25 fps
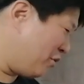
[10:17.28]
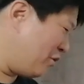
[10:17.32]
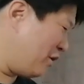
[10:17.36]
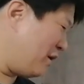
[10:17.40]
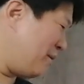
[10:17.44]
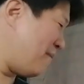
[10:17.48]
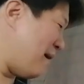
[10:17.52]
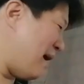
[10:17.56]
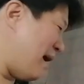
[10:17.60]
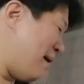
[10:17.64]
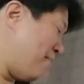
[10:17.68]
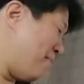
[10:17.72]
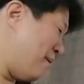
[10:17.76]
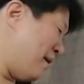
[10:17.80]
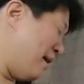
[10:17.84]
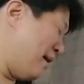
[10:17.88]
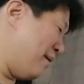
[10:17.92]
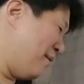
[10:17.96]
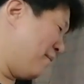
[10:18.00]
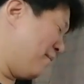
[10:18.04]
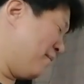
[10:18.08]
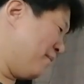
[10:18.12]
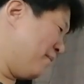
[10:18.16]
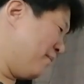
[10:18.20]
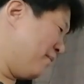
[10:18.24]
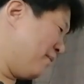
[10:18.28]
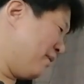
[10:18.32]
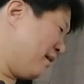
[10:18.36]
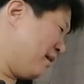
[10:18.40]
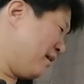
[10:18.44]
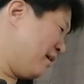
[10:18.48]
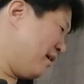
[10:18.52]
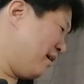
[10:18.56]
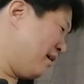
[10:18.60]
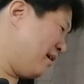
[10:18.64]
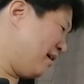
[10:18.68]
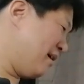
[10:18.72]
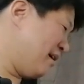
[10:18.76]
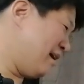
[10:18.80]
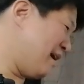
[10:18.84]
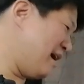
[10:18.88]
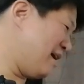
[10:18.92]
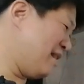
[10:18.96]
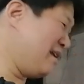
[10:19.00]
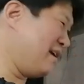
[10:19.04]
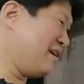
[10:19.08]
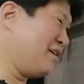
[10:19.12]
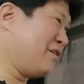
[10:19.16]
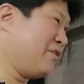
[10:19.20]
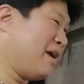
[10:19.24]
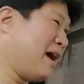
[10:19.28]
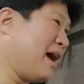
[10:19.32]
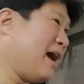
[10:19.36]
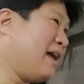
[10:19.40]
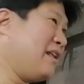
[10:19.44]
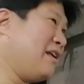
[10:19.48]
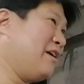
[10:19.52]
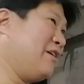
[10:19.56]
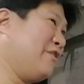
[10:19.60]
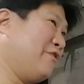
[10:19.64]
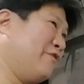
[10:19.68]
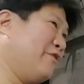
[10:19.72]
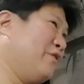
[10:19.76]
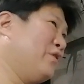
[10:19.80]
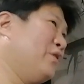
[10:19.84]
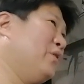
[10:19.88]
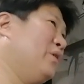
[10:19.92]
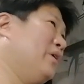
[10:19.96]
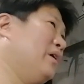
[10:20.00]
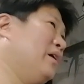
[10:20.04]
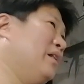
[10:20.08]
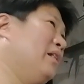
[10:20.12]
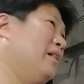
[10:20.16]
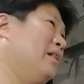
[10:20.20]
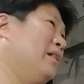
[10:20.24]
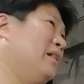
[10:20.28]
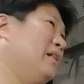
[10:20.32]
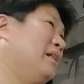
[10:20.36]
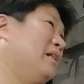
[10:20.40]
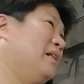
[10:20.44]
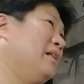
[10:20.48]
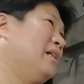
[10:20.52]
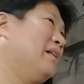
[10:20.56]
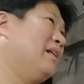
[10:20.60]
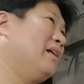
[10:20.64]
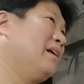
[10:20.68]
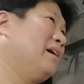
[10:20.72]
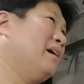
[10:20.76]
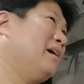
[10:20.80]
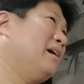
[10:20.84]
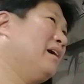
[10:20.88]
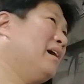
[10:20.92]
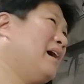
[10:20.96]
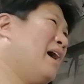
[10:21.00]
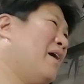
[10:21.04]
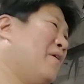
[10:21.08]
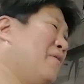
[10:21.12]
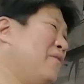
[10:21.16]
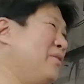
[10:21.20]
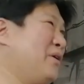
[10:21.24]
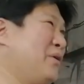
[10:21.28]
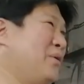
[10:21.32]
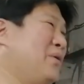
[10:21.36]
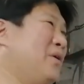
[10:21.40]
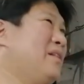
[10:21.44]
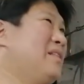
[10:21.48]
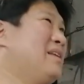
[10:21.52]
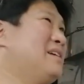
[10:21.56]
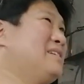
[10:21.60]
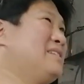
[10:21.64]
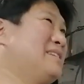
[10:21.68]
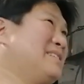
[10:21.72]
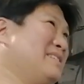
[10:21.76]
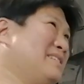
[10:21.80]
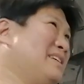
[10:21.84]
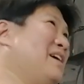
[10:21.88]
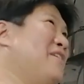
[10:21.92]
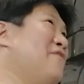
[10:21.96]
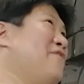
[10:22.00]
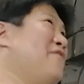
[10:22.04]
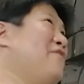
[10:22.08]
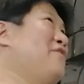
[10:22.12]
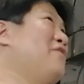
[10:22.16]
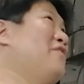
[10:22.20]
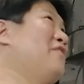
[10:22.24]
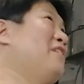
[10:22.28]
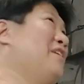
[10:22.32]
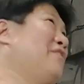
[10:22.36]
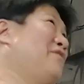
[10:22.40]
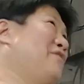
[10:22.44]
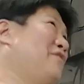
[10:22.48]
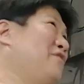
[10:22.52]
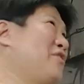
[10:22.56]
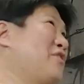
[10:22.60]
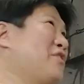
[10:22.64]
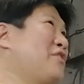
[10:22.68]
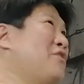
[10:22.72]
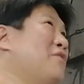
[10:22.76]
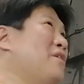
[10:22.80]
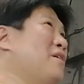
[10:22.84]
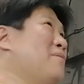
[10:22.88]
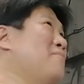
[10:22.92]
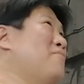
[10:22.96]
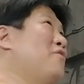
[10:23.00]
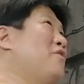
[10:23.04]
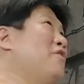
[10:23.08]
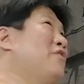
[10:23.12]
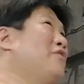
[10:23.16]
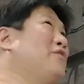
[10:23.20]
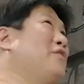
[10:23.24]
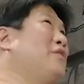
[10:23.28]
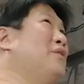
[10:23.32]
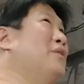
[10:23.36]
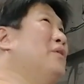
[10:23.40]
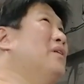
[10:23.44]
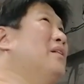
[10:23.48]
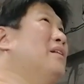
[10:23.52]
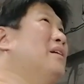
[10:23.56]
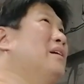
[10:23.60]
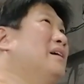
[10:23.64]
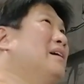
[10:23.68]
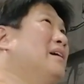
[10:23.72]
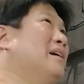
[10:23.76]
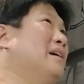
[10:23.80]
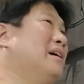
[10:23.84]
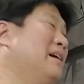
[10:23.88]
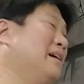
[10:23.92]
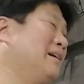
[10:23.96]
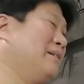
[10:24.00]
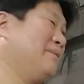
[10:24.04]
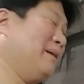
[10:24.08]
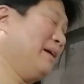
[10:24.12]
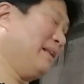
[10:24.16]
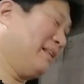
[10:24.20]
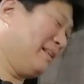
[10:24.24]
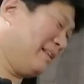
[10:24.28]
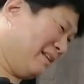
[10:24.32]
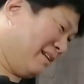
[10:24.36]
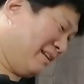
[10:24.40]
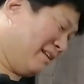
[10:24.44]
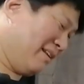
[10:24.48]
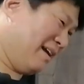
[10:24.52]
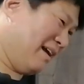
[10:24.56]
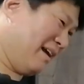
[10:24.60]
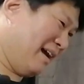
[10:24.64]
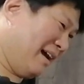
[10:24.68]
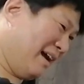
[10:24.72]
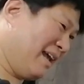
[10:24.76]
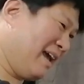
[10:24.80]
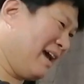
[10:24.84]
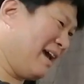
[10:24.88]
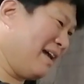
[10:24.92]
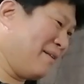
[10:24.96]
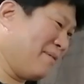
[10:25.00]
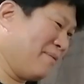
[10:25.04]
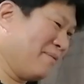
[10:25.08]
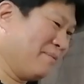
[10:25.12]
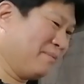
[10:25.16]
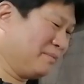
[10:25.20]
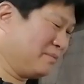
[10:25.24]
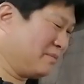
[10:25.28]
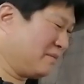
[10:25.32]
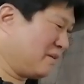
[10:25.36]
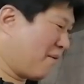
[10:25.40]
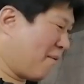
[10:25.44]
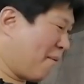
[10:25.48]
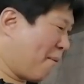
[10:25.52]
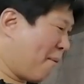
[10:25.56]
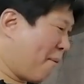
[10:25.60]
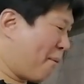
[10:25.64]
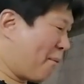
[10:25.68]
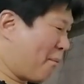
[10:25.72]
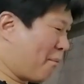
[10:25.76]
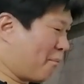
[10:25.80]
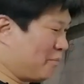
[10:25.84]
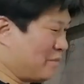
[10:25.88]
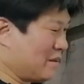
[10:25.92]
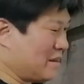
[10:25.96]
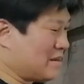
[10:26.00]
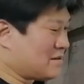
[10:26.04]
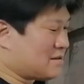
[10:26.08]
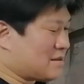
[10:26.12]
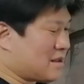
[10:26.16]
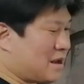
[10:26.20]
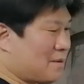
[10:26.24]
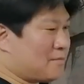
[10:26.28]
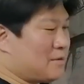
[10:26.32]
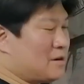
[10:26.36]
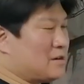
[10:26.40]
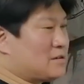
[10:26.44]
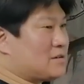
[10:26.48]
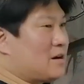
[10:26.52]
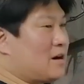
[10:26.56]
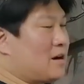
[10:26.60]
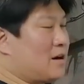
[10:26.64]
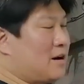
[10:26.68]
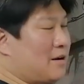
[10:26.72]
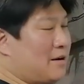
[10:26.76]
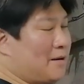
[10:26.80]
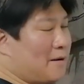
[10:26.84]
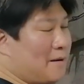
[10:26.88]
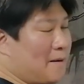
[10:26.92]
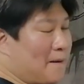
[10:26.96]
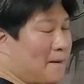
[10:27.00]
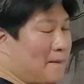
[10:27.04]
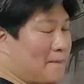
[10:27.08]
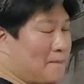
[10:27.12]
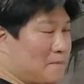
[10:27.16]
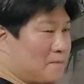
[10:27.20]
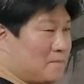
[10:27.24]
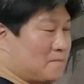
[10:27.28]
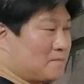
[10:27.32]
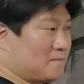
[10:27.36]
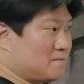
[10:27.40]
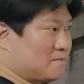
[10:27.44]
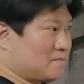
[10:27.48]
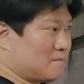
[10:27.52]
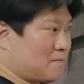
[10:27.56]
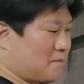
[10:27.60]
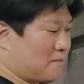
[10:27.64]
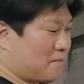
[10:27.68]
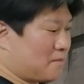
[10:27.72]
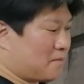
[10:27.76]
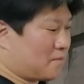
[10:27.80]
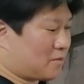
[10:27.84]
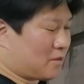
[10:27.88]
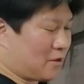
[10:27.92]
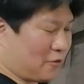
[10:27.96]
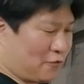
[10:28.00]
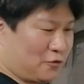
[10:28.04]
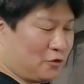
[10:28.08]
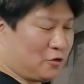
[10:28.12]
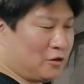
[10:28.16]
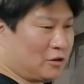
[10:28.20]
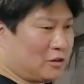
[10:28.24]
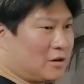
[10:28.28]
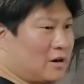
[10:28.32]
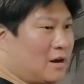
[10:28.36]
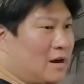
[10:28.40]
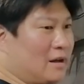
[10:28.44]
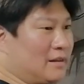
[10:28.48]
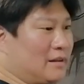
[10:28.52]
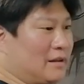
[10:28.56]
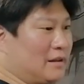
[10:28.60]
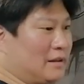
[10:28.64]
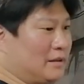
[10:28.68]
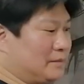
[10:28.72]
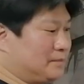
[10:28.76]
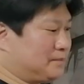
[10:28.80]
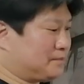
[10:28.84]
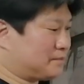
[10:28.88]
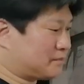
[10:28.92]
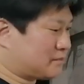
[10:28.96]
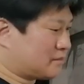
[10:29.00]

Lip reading: remapping and then you're adding fuel, how in the world does it save fuel if you throw in more fuel? But again, these numbers are on full throttle.